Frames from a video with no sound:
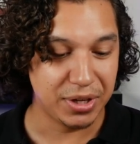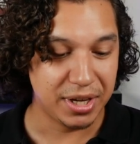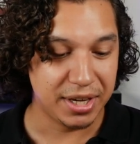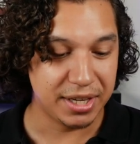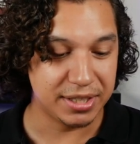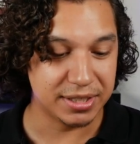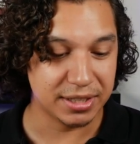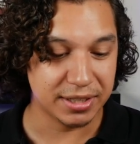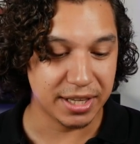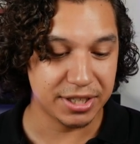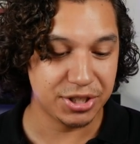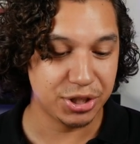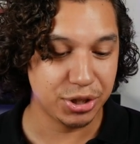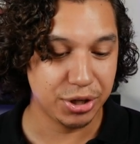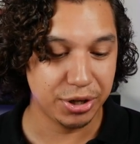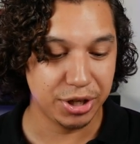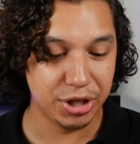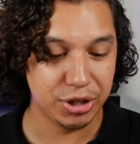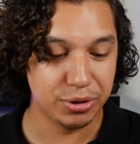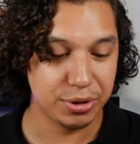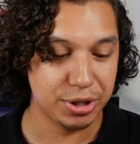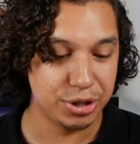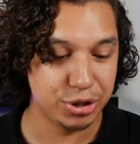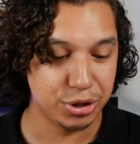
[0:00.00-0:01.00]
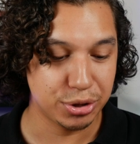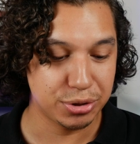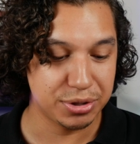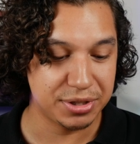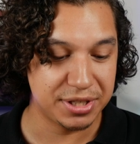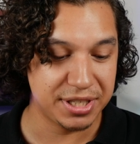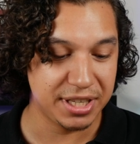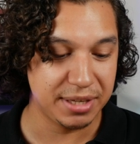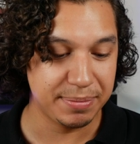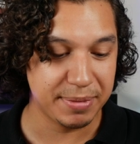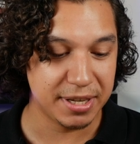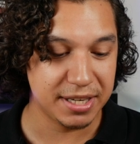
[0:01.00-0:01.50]
He's a legendary creature
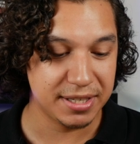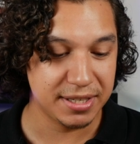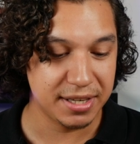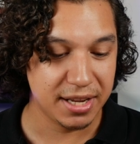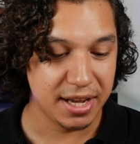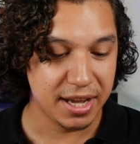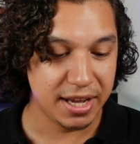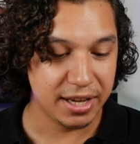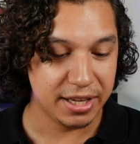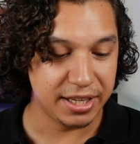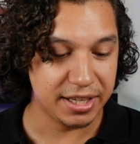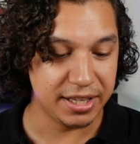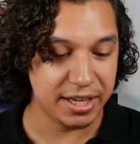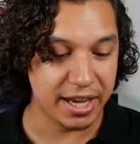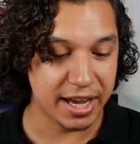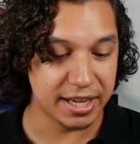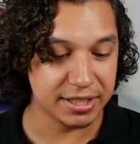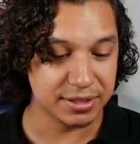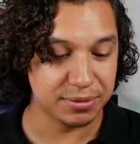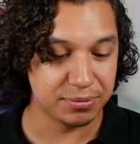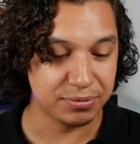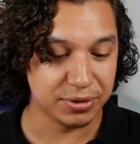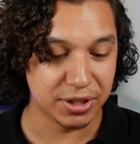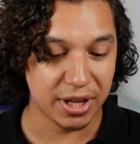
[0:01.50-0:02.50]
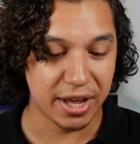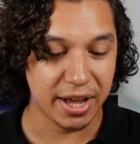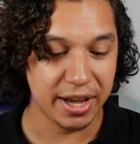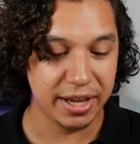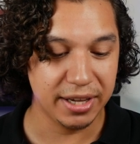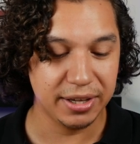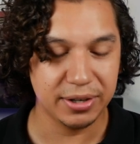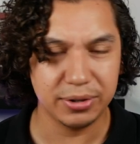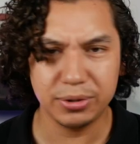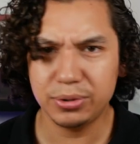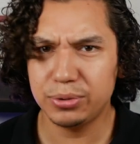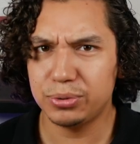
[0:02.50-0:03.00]
demon, he has
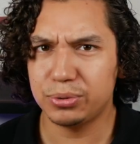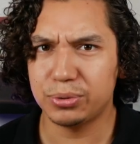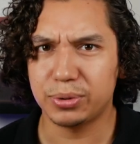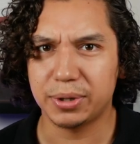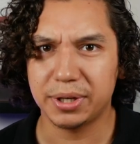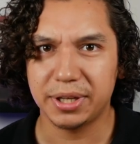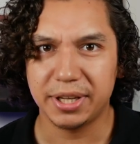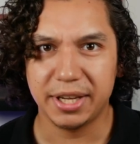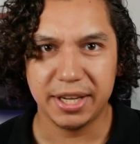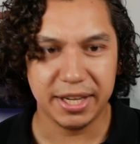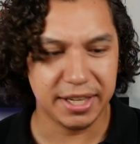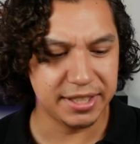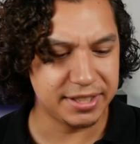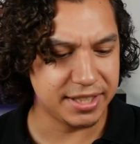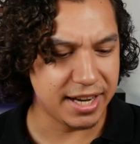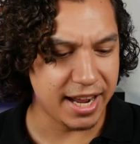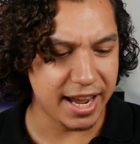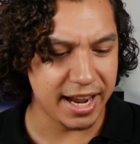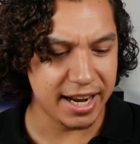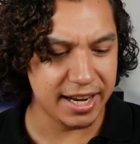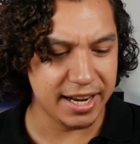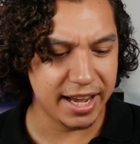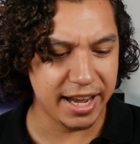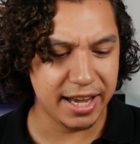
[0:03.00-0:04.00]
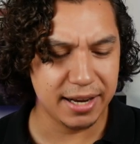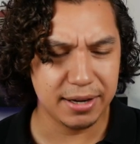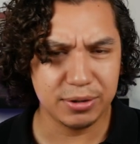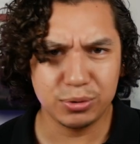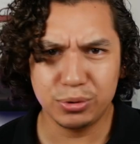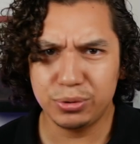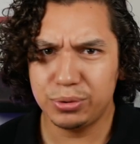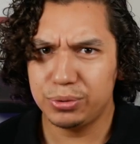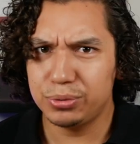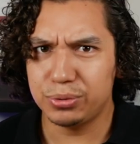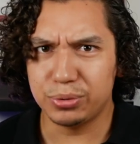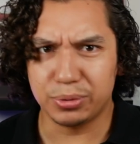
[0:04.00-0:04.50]
flying, ooh, he's an 8/8,
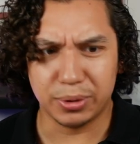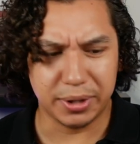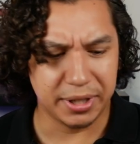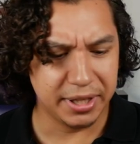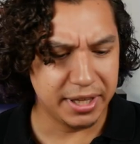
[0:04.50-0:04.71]
ooh.